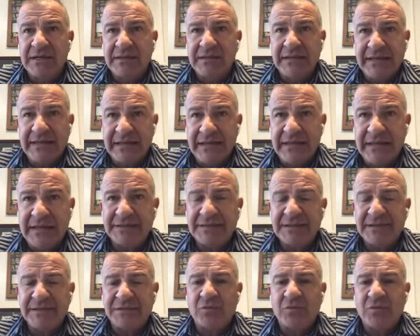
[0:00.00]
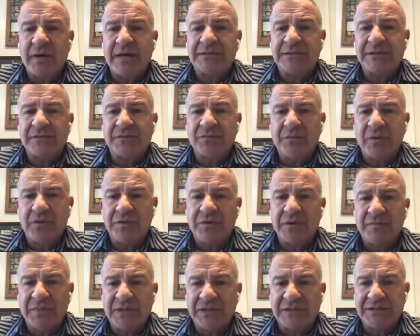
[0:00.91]
the easiest way to grow
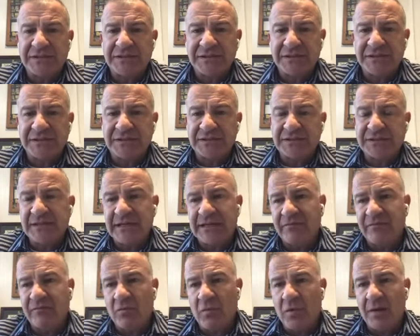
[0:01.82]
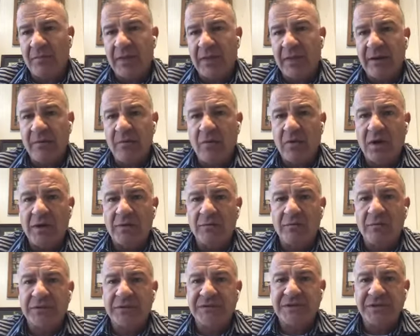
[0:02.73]
the business, instead of one by
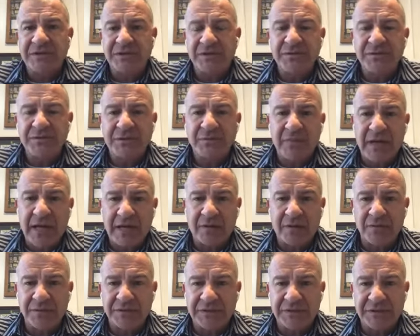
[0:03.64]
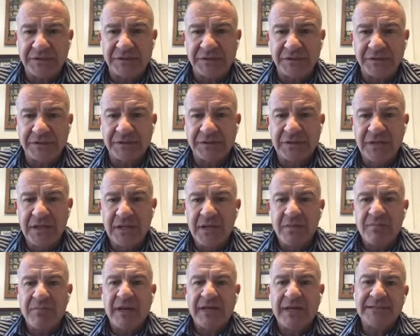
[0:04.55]
one, was to do some acquisitions
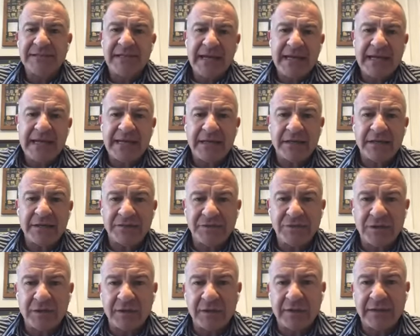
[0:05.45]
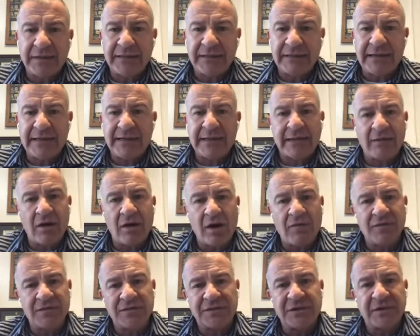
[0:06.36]
by taking a chunk and getting
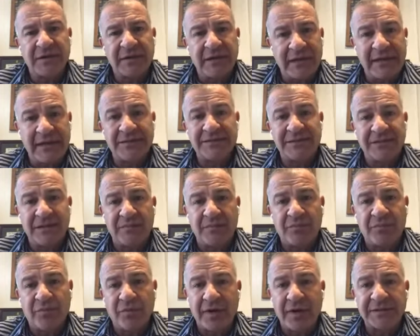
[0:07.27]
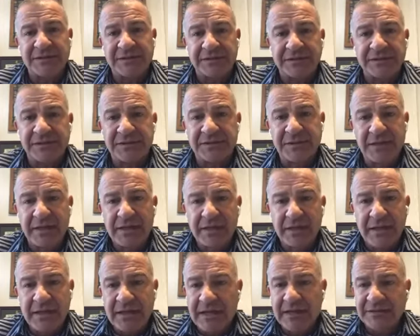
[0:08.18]
all of a sudden an instant presence
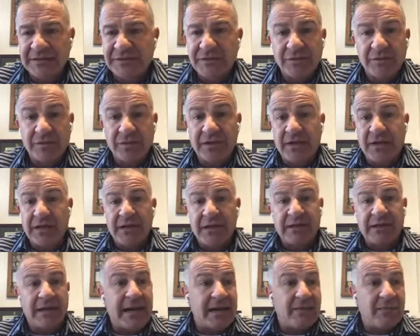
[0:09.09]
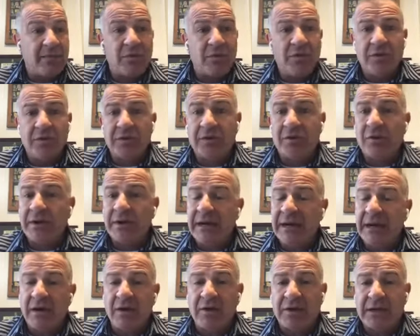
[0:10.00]
into a, a neighborhood or
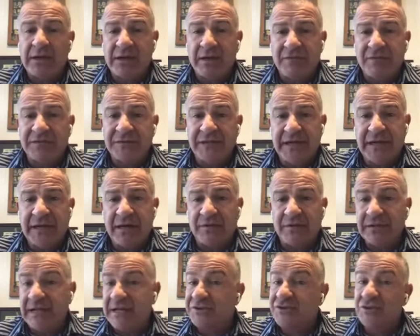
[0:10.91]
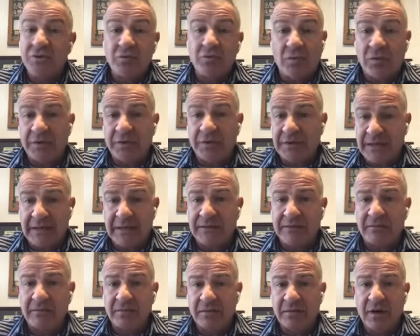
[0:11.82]
an area of town that you weren't
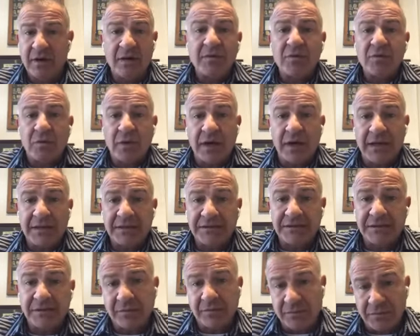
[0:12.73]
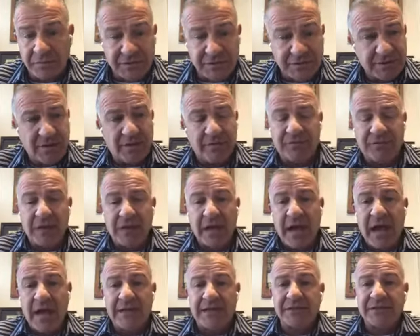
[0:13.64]
in otherwise, or was tough,
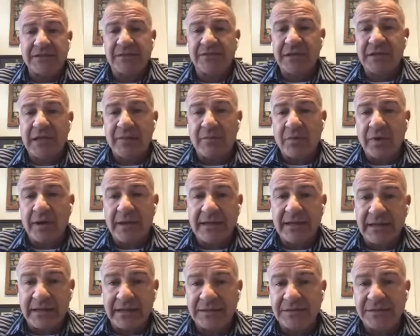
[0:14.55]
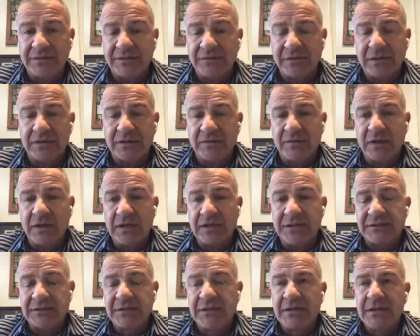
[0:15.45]
had a tough time breaking into
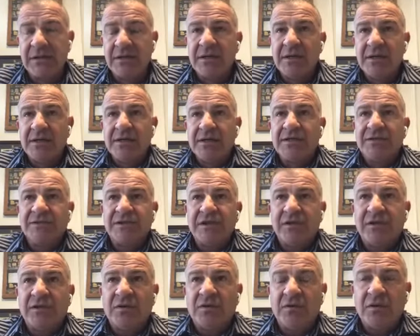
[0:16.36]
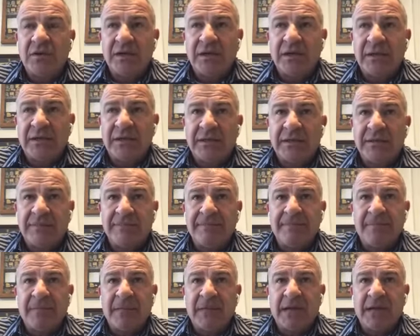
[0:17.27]
otherwise. So
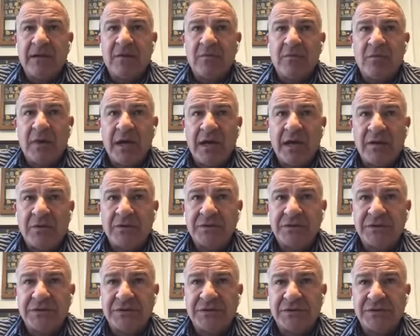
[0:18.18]
um, around